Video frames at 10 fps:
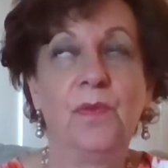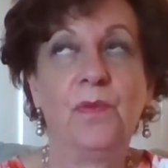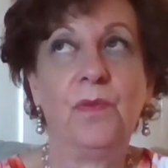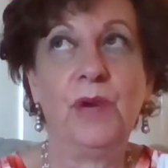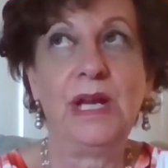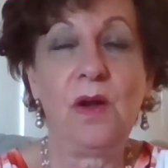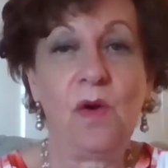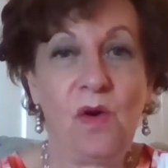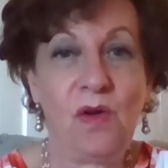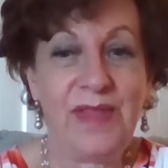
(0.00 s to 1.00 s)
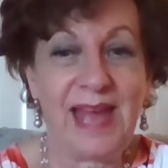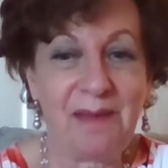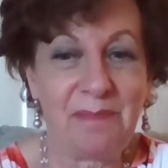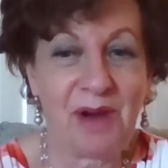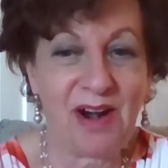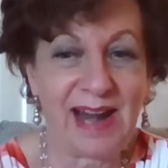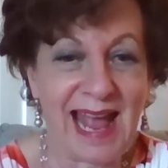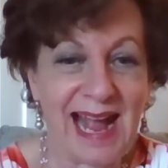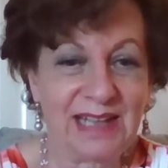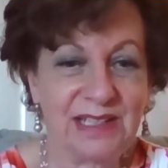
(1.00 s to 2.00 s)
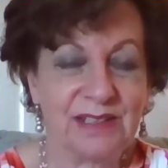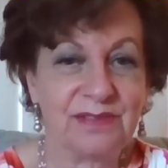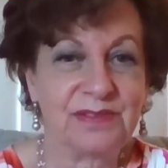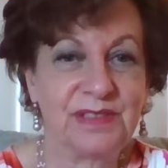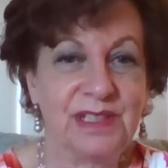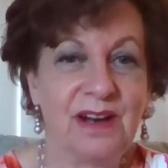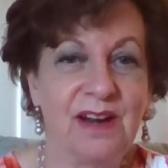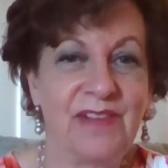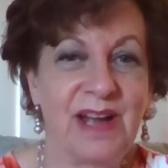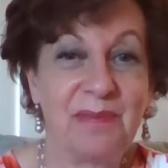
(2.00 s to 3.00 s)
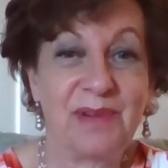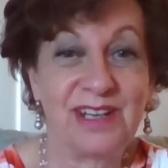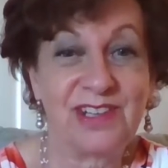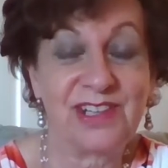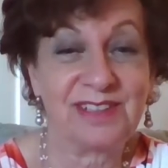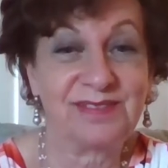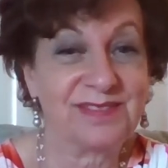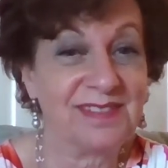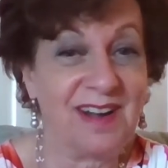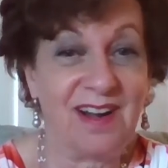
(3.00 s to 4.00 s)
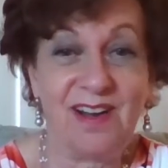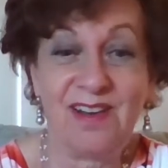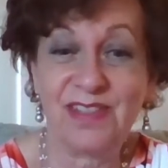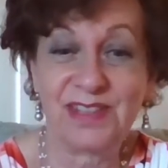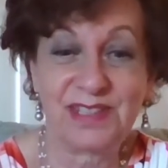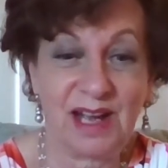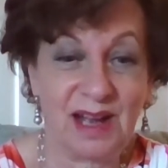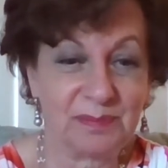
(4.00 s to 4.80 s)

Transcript: we hold that part active in our vibration all the time.